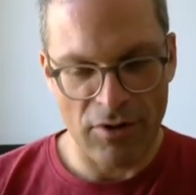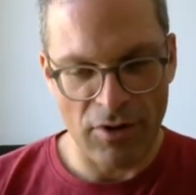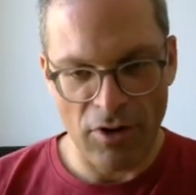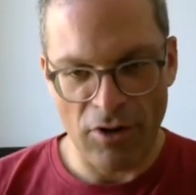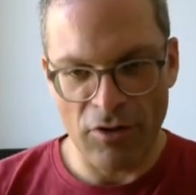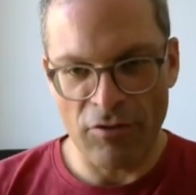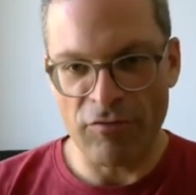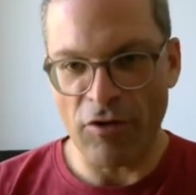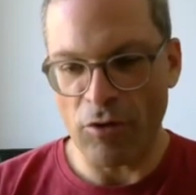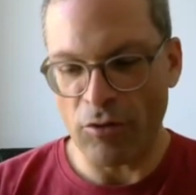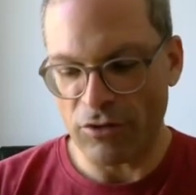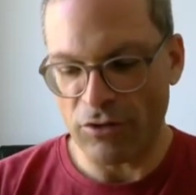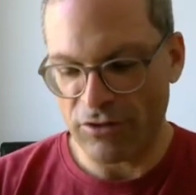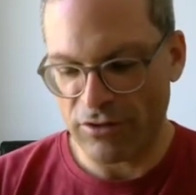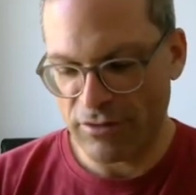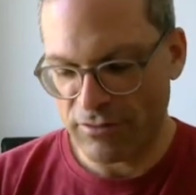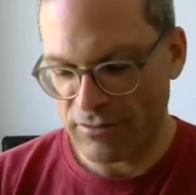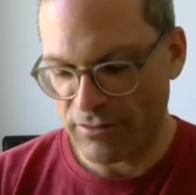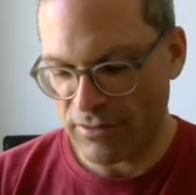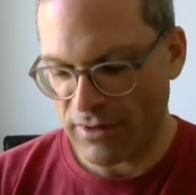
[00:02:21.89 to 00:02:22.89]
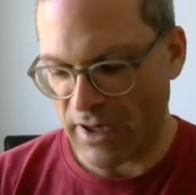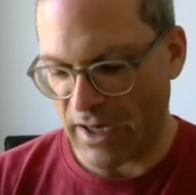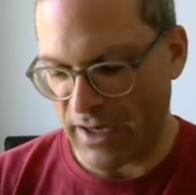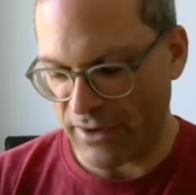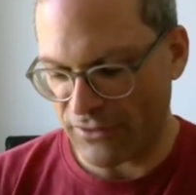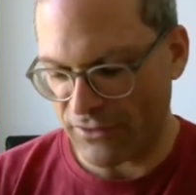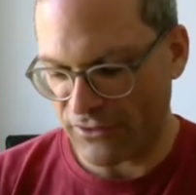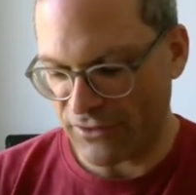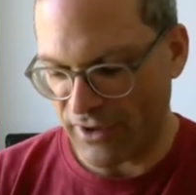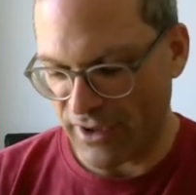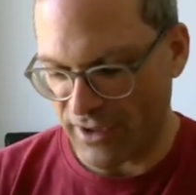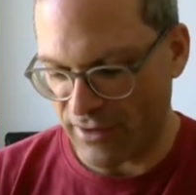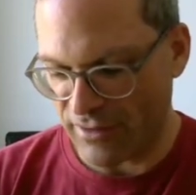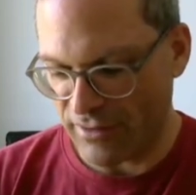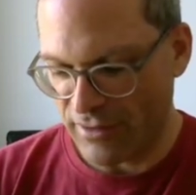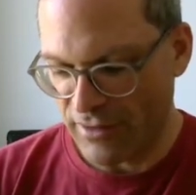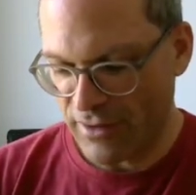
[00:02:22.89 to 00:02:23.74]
a vote casting?